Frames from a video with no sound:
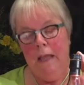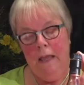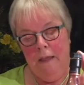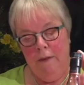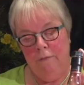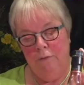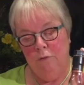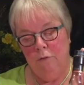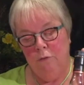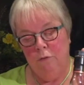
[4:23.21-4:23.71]

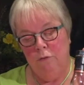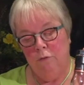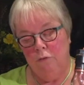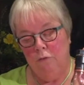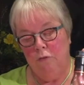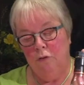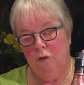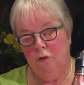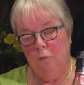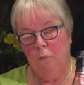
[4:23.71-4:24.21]
if you're
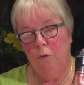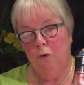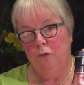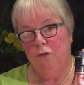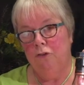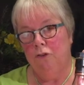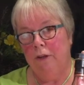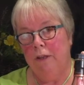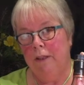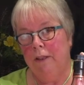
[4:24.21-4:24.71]
not
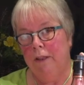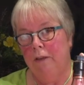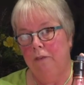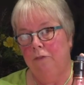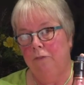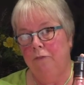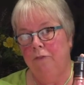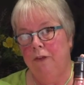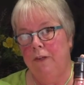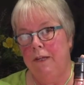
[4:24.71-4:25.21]
watching
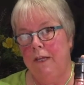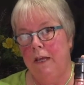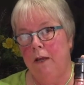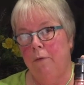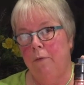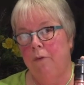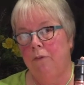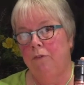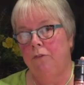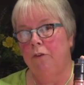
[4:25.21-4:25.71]
this
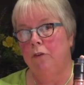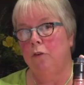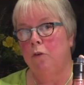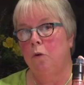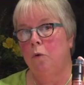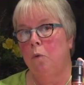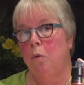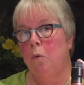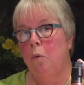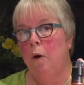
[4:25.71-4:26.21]
video until
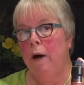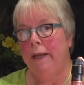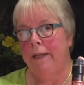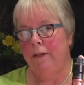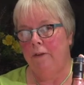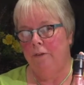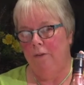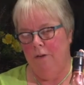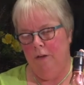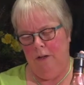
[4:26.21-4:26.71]

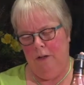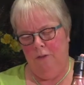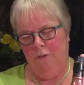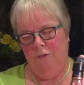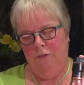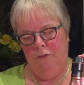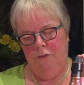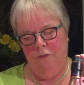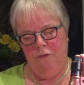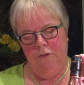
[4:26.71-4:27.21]
quite
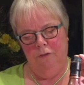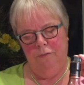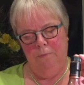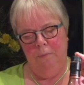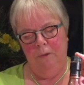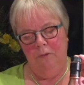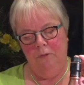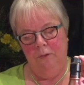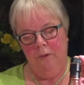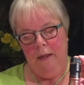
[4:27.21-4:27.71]
close to
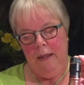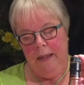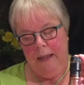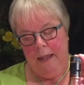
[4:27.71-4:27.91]
Christmas